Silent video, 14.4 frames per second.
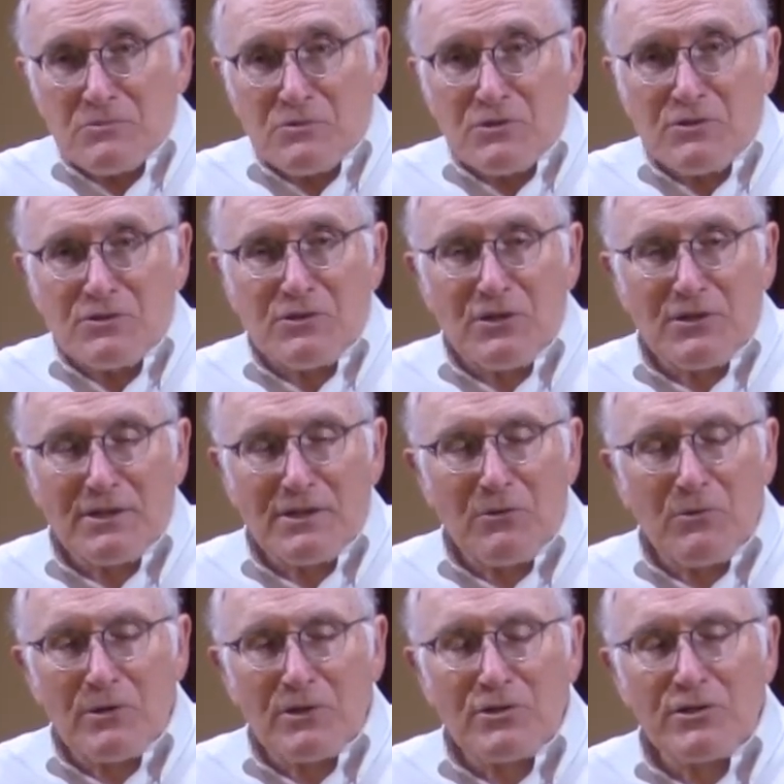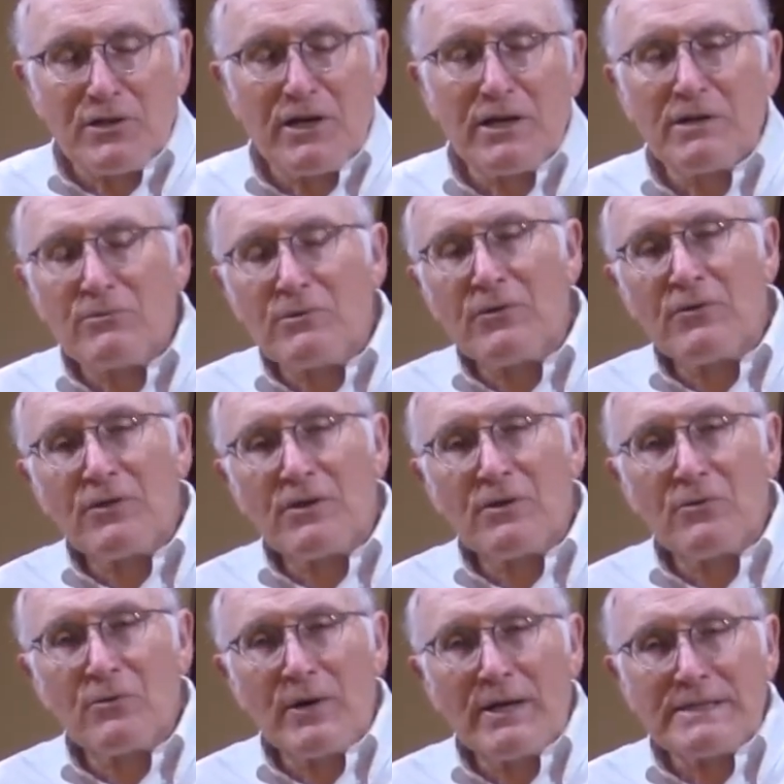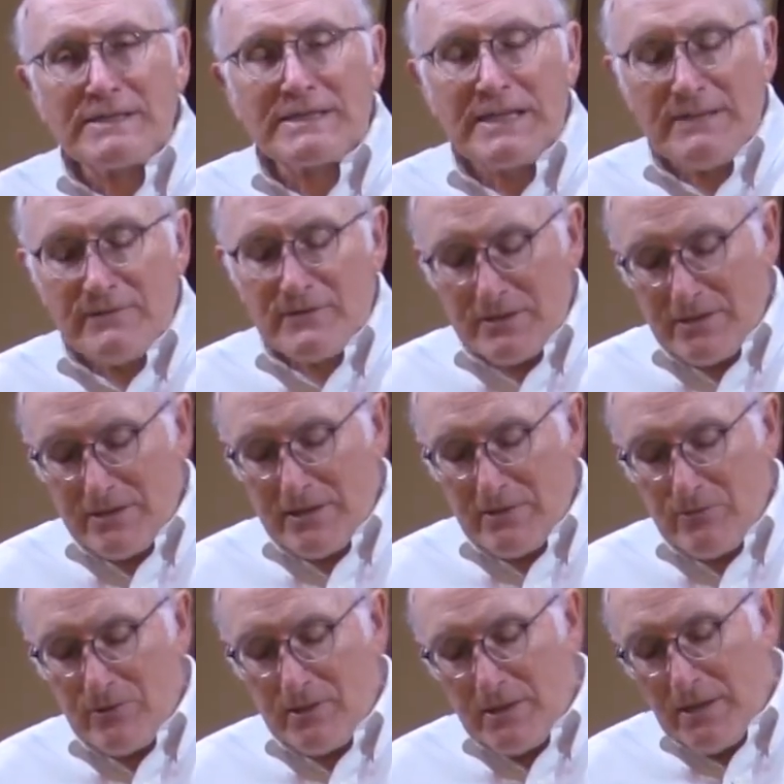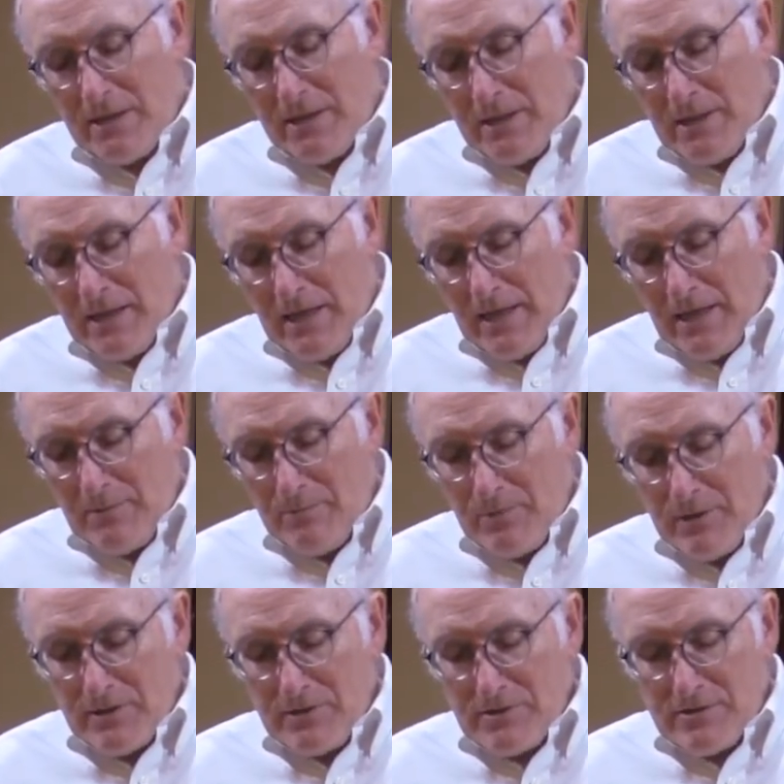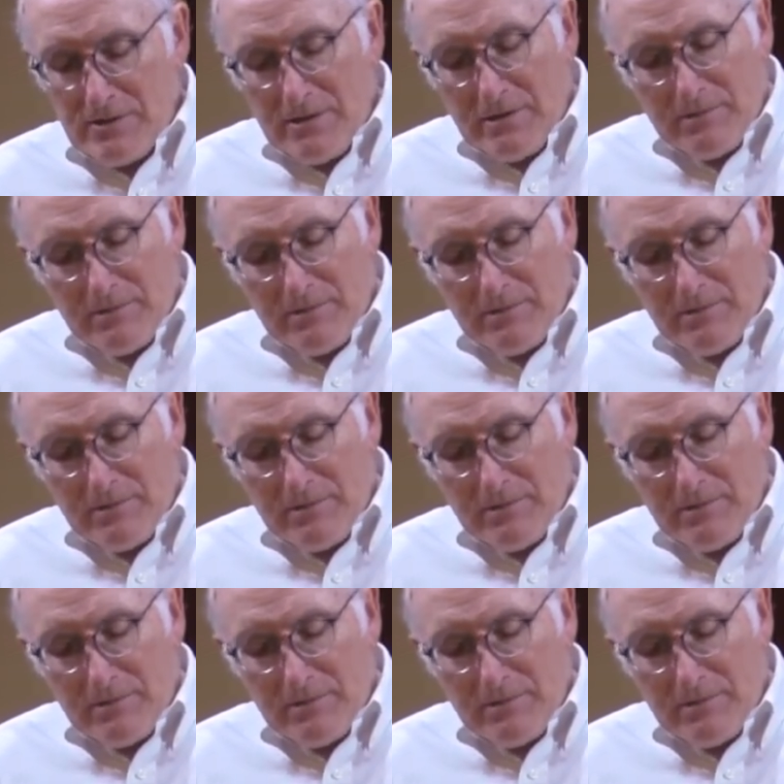you certainly don't want to share with the rest of us that would put us